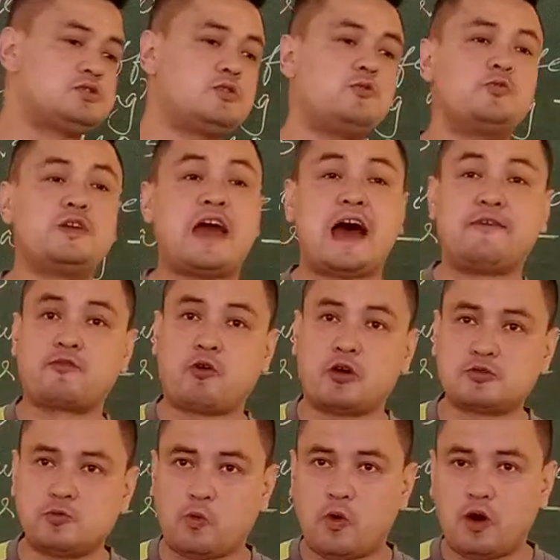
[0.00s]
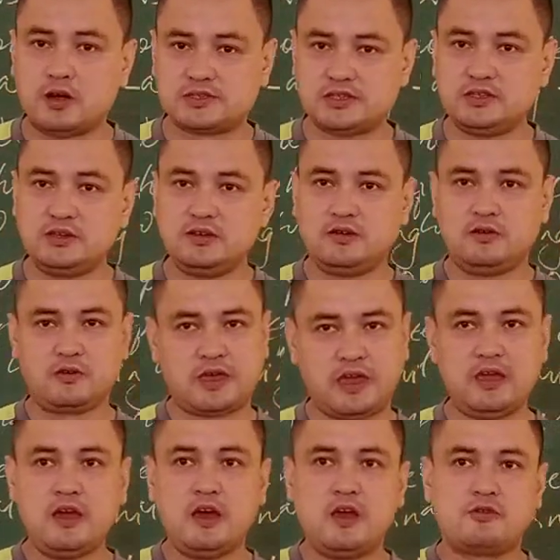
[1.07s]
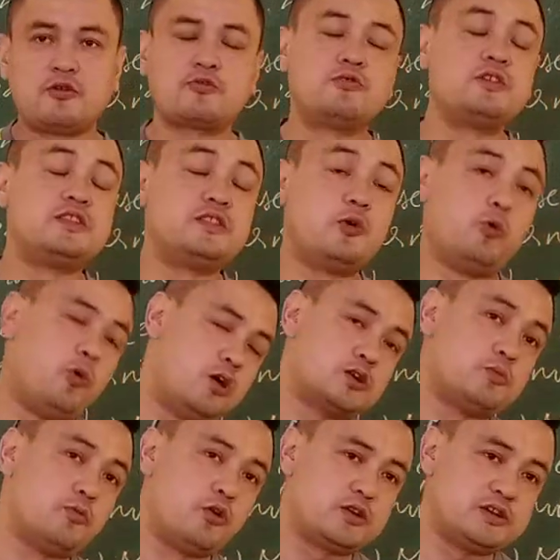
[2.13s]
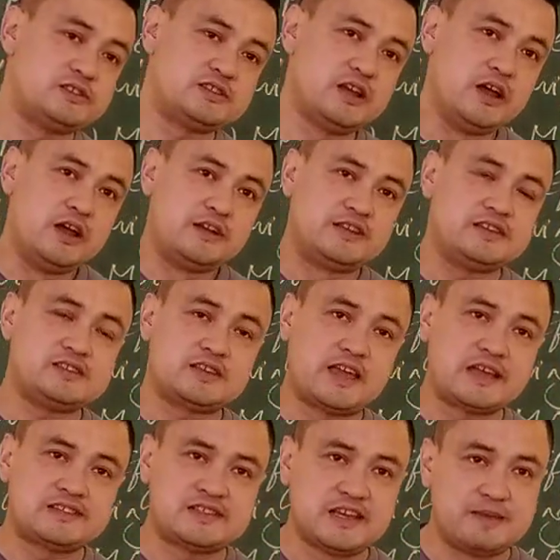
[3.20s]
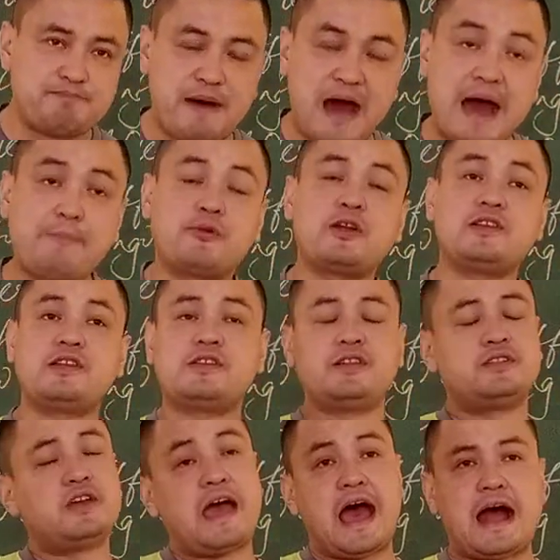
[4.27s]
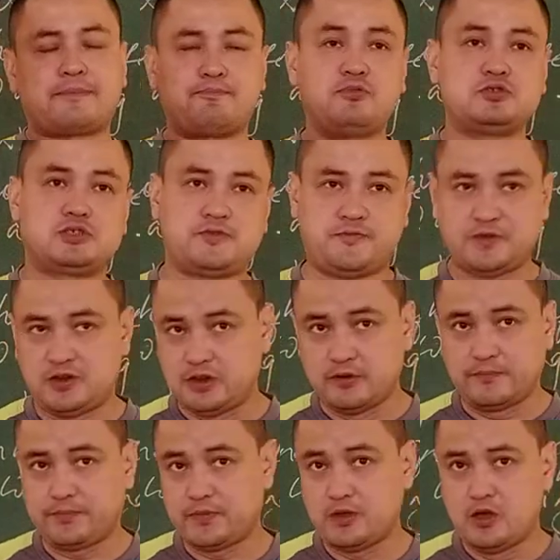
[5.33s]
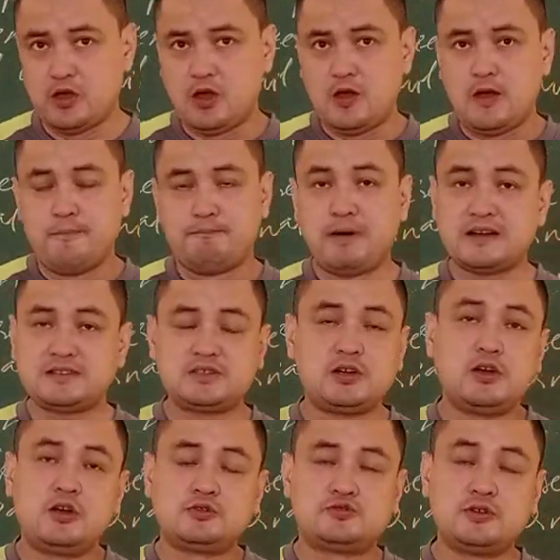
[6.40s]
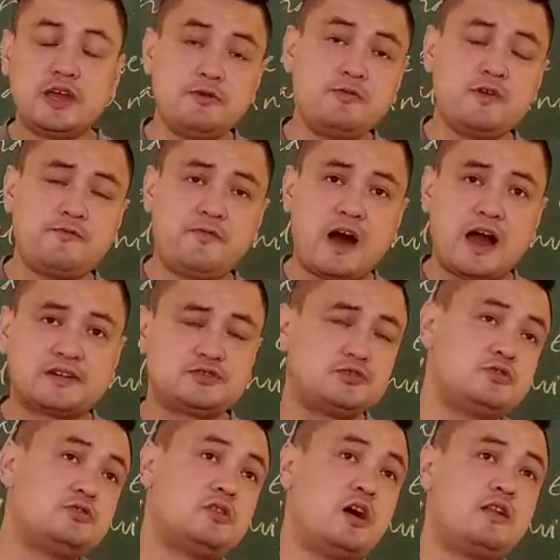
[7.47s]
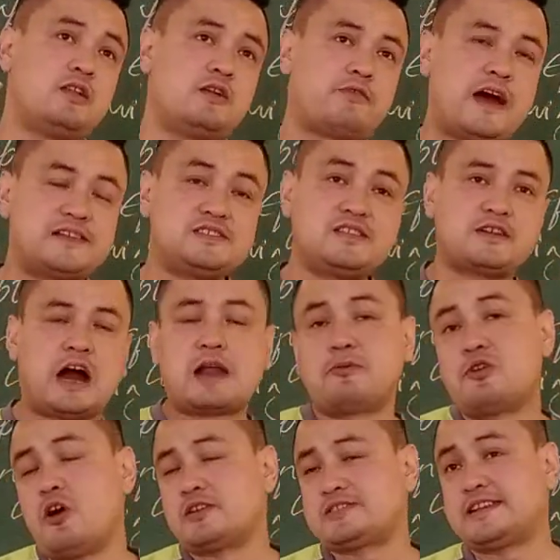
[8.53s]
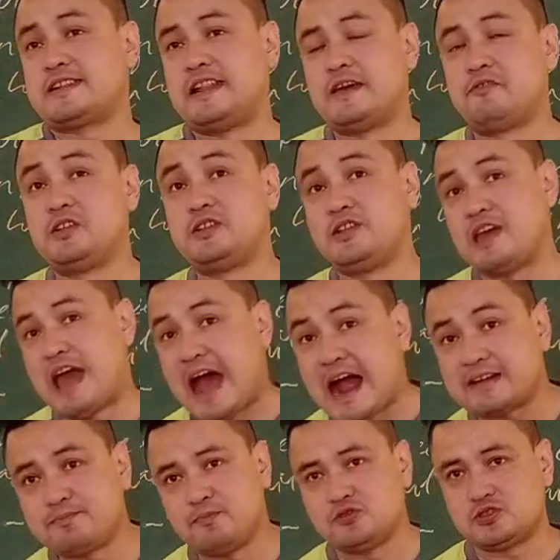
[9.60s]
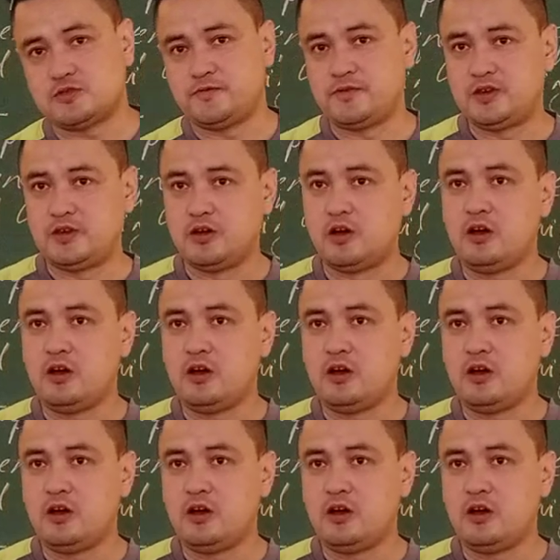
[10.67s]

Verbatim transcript: we have got water, okay, not only in the water bodies, this gets evaporated in the atmosphere but today we find due to the rise in the carbon dioxide level in the atmosphere,